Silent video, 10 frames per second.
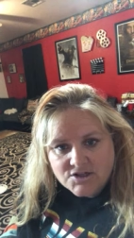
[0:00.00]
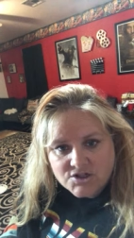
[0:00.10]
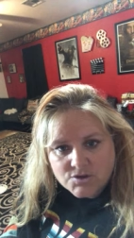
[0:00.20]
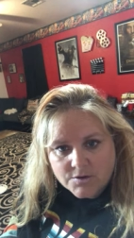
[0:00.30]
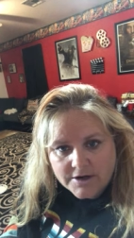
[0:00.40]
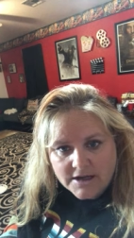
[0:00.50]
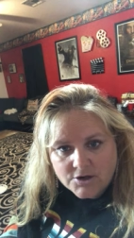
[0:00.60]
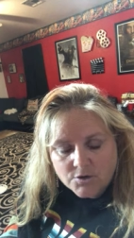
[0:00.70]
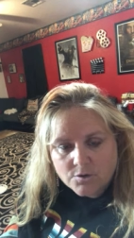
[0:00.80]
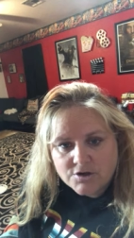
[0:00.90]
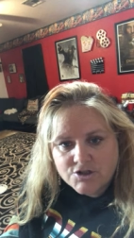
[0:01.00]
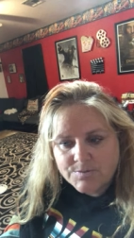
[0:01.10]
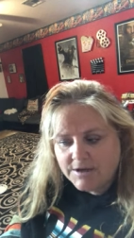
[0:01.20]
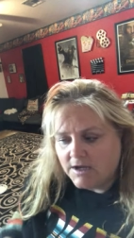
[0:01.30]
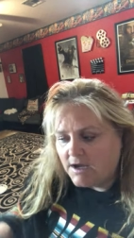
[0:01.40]
story in your orange
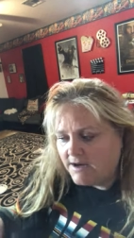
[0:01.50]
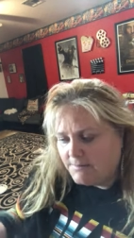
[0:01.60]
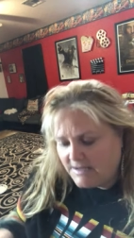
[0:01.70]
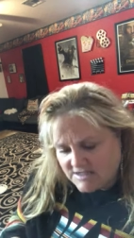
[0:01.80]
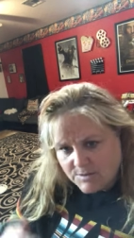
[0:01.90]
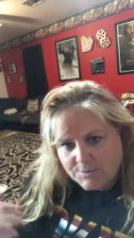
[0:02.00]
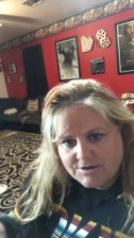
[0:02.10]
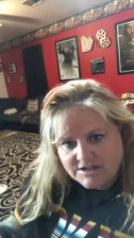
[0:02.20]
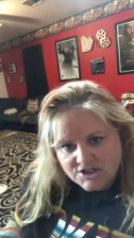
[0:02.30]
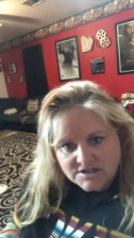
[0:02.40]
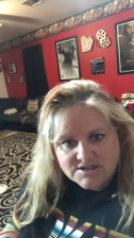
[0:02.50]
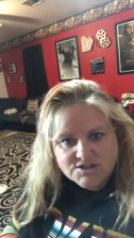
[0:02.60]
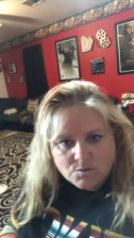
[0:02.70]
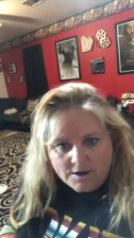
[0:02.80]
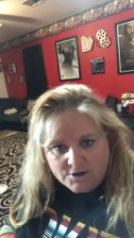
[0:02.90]
book and kind of make some prediction as
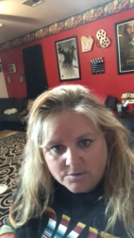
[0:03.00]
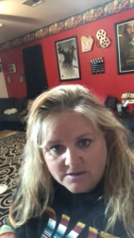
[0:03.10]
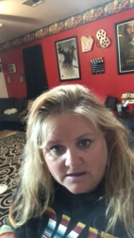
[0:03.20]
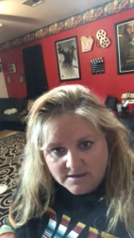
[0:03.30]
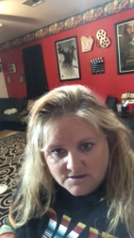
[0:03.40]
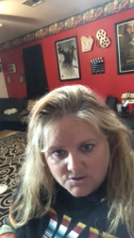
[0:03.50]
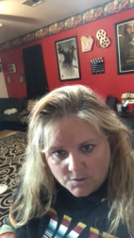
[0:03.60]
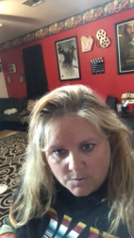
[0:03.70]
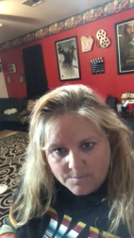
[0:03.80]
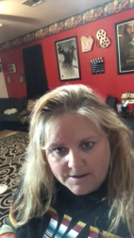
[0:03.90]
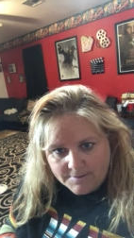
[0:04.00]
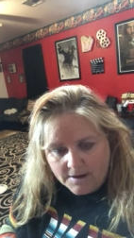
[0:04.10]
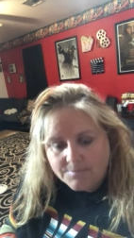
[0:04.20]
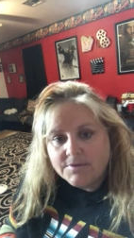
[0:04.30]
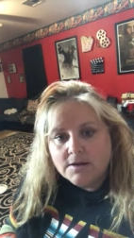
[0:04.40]
to what you think that story will be
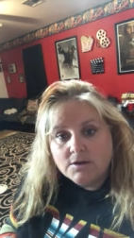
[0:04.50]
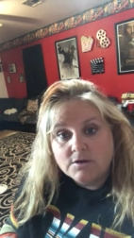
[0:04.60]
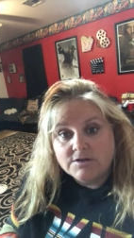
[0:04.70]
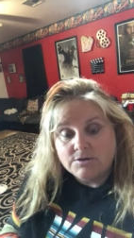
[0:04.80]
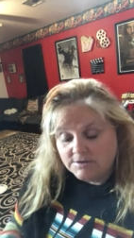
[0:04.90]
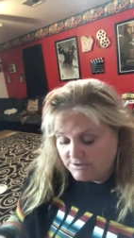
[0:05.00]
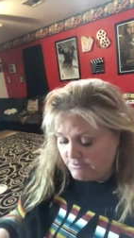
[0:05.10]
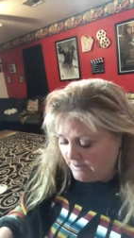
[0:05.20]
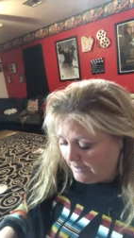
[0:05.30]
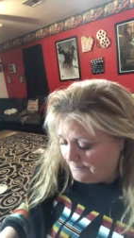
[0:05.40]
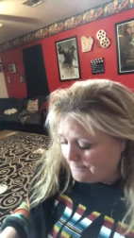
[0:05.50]
about, you can totally do that.